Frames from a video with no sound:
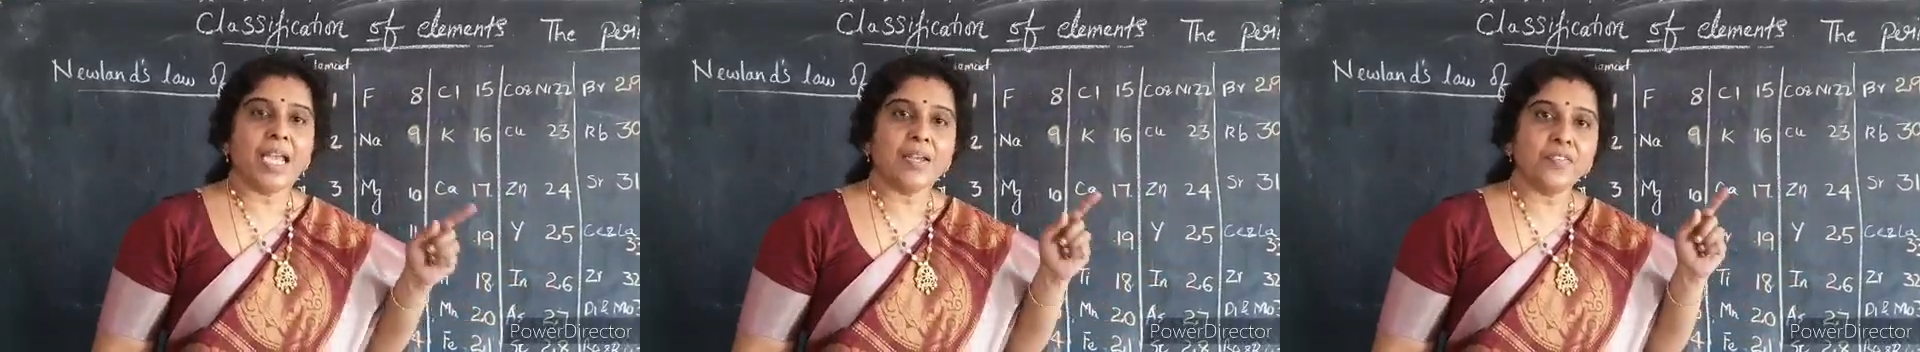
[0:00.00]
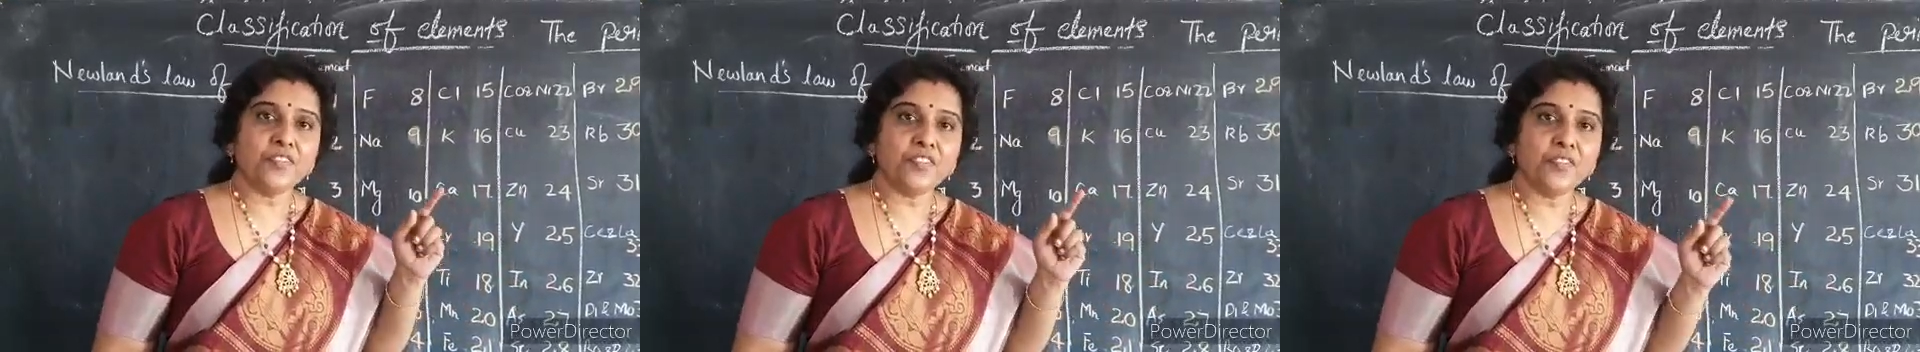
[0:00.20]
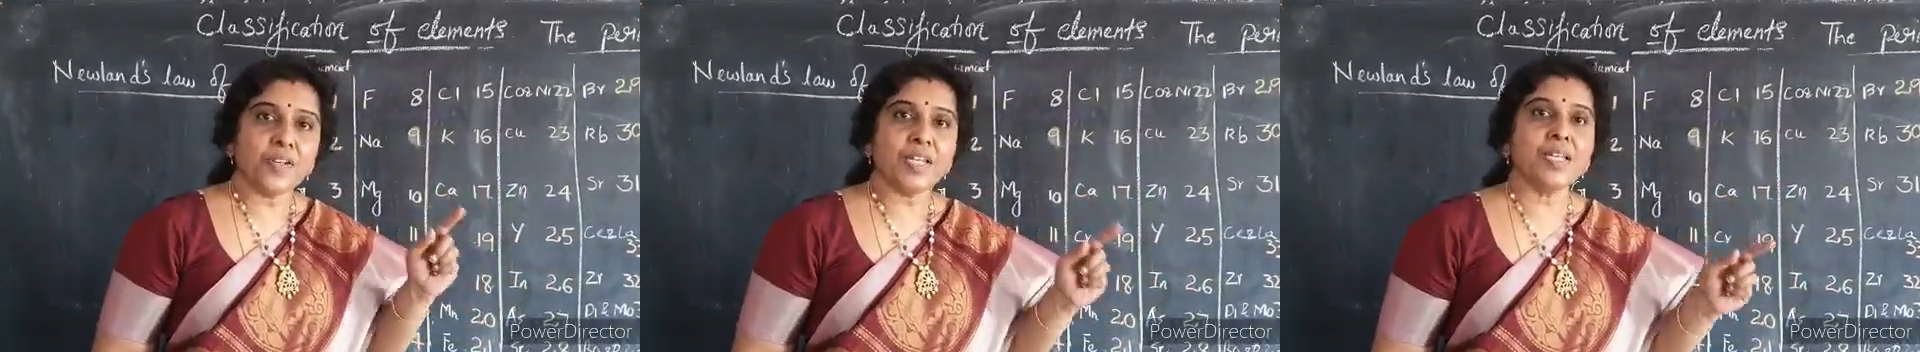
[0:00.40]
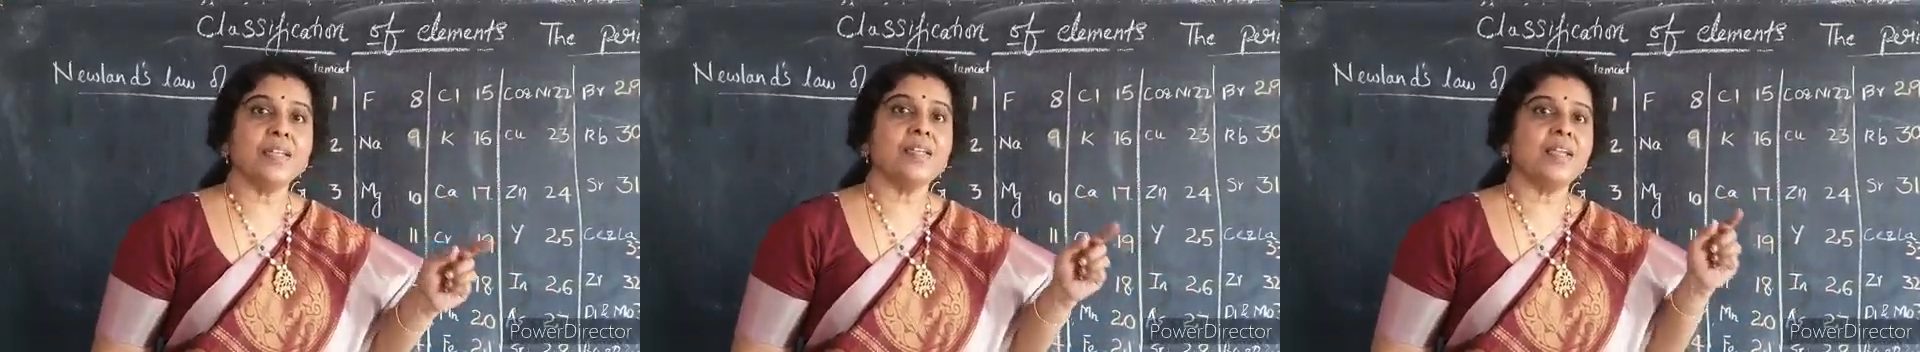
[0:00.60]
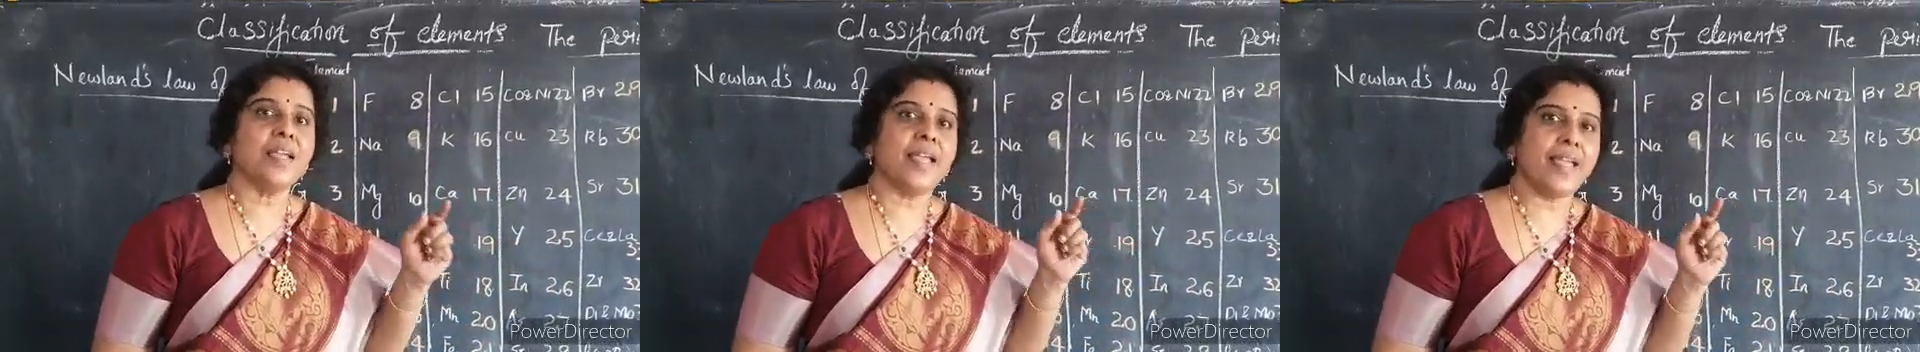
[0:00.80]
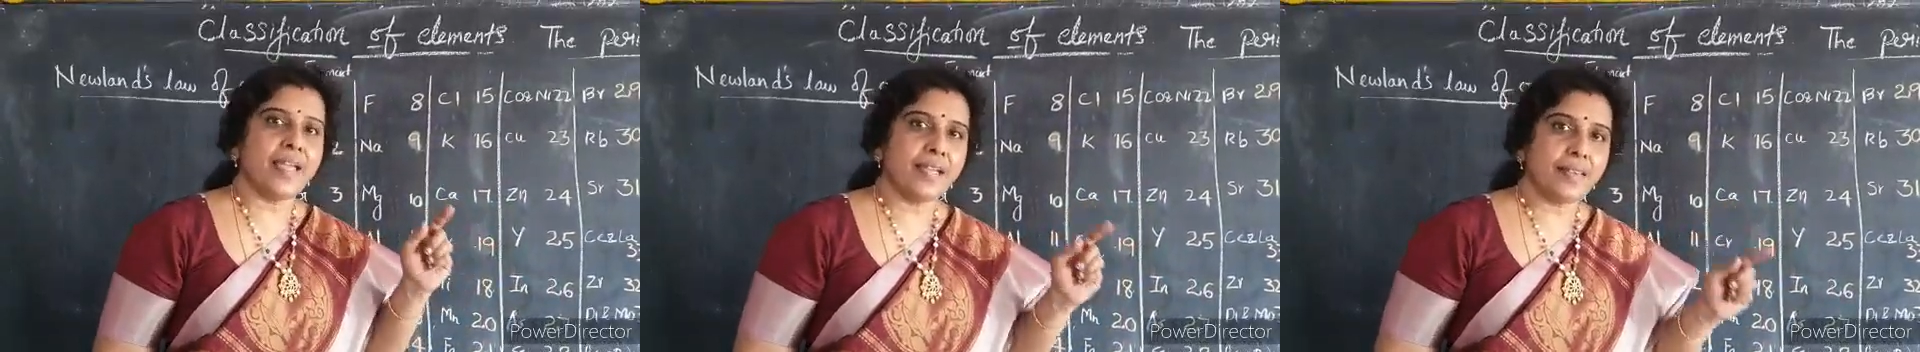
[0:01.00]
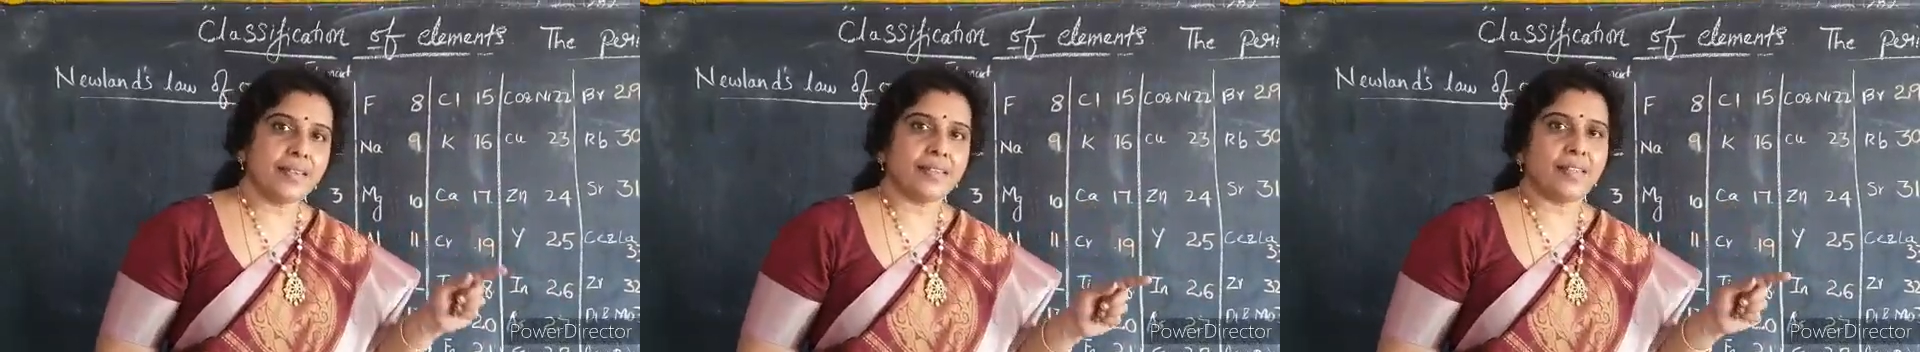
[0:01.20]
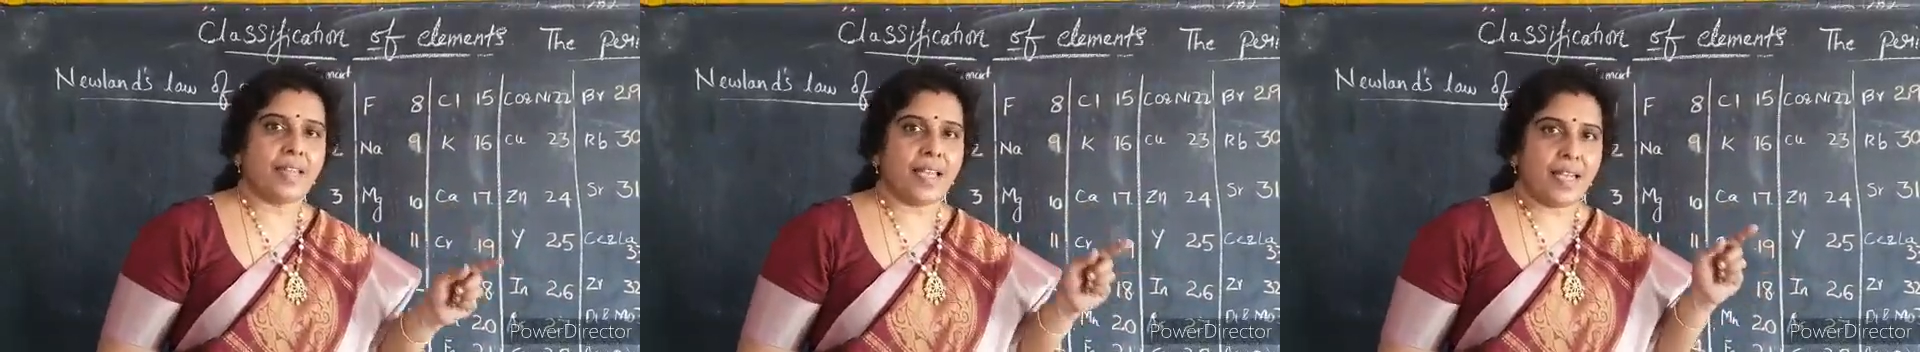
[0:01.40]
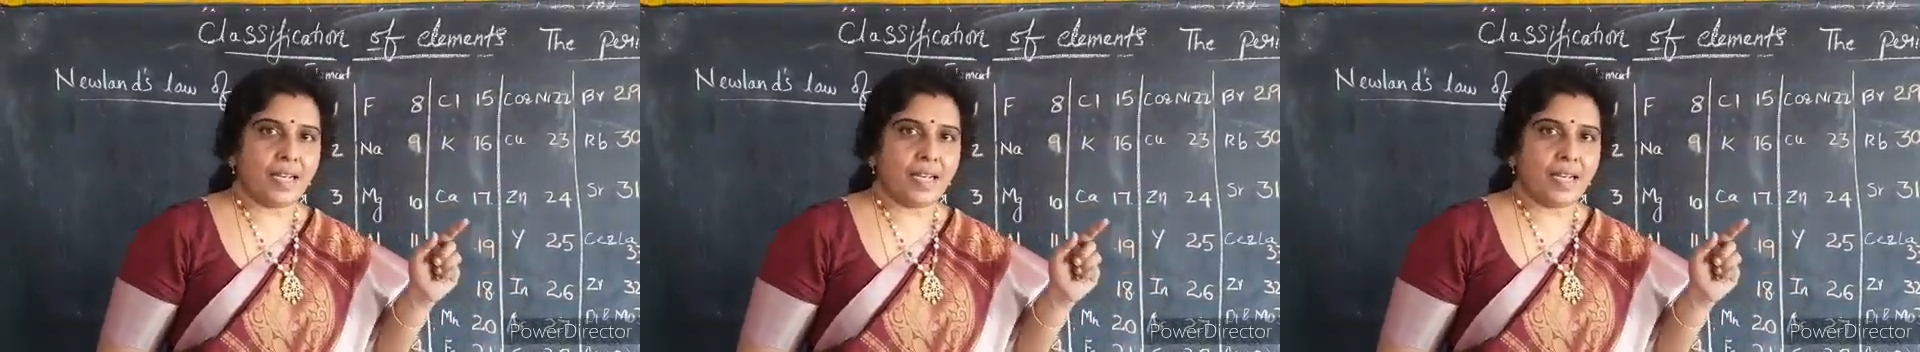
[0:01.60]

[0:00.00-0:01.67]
Every 8th